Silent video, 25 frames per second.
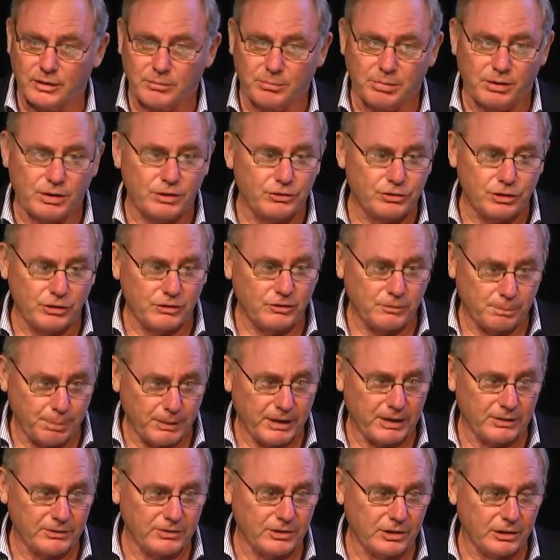Because you'd
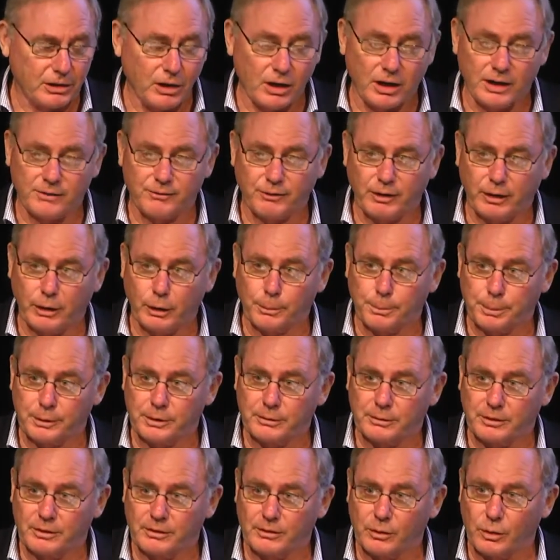spend your life
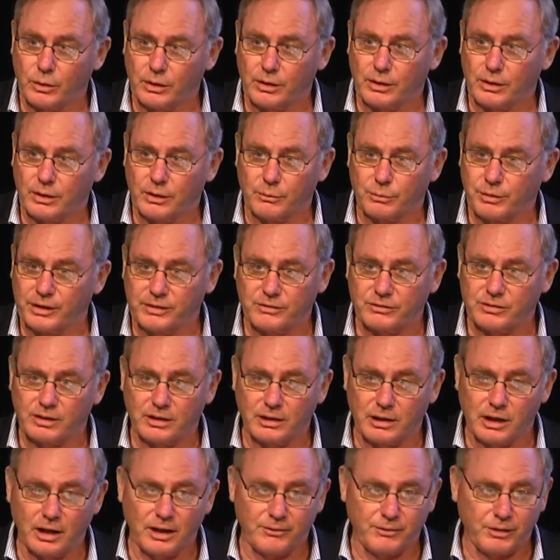helping, the rest of your
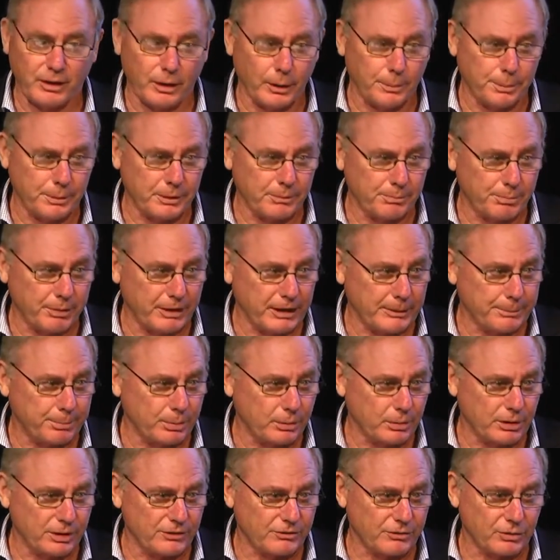life helping
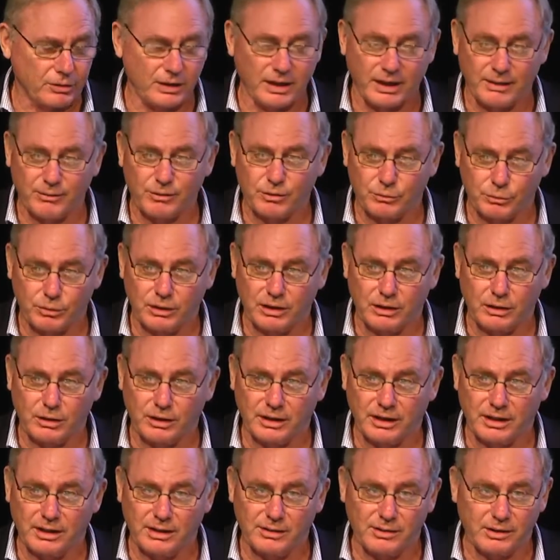people that sort of haven't really got
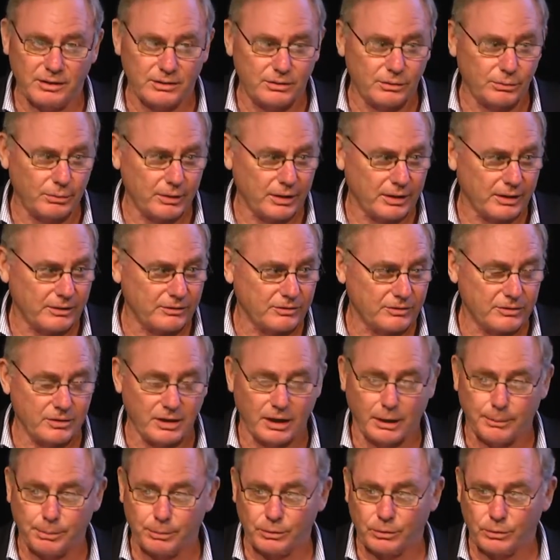anything to raise
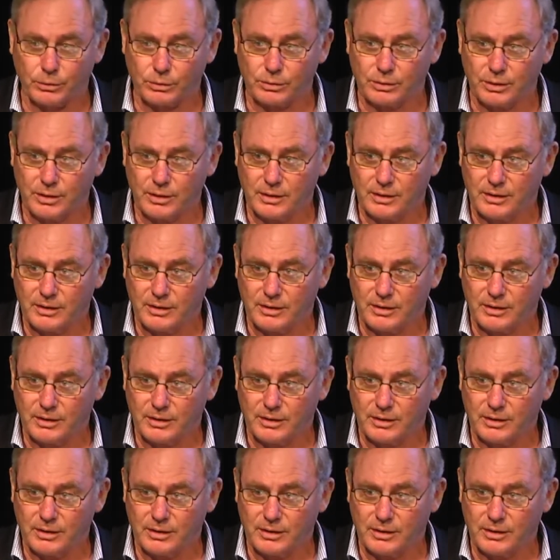capital,